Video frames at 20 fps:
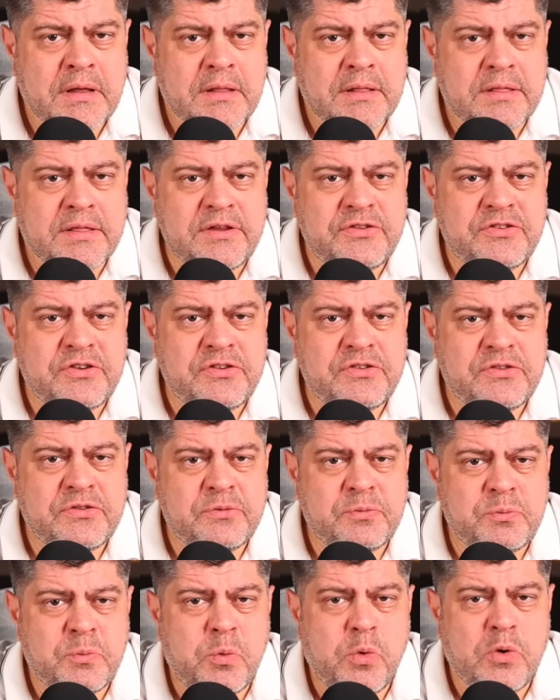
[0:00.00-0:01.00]
This is
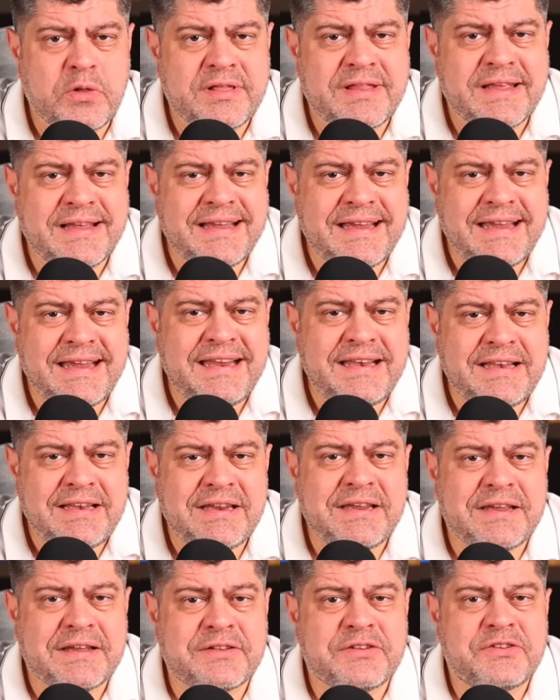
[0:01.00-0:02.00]
what the
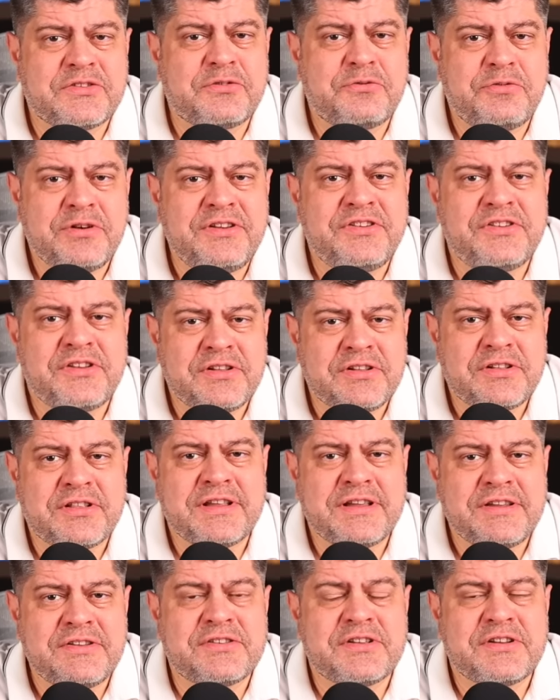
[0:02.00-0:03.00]
Indians
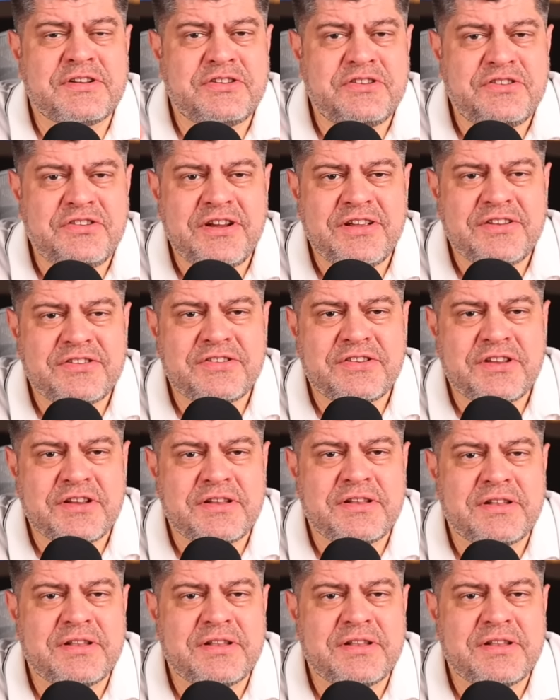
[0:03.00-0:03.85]
recently suggested